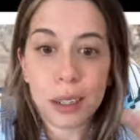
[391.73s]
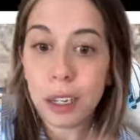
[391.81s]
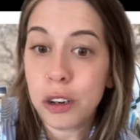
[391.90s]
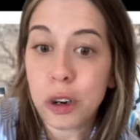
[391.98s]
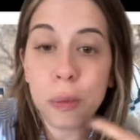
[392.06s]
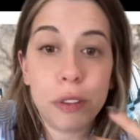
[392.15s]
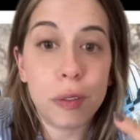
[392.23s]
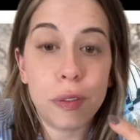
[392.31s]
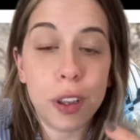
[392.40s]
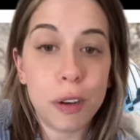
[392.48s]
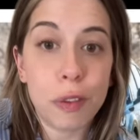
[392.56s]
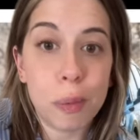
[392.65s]
In terms of
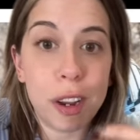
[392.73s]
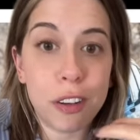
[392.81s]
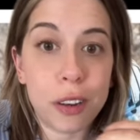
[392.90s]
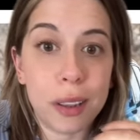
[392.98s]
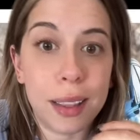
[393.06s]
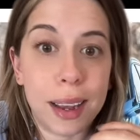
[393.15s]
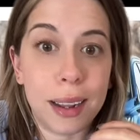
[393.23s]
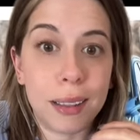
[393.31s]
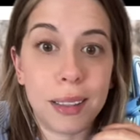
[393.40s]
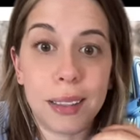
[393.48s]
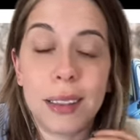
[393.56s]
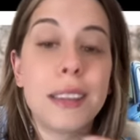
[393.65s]
information that
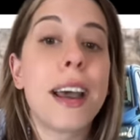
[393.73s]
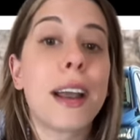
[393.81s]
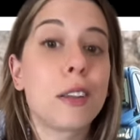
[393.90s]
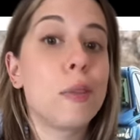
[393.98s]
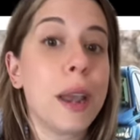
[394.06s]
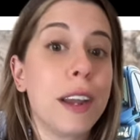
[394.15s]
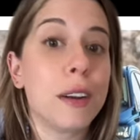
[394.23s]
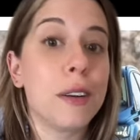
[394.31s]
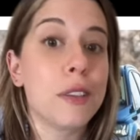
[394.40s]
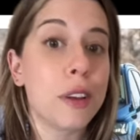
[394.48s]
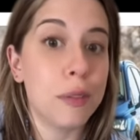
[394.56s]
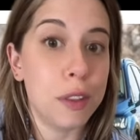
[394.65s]
the
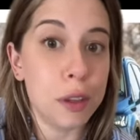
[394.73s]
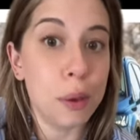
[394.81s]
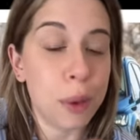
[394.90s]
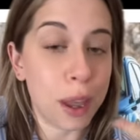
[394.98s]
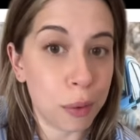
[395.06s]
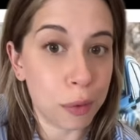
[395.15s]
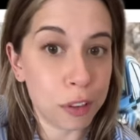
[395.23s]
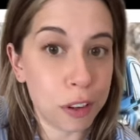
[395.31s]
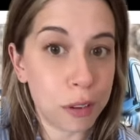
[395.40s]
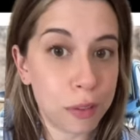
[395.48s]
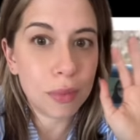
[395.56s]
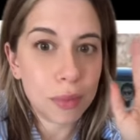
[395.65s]
taxpayers of the UK receive.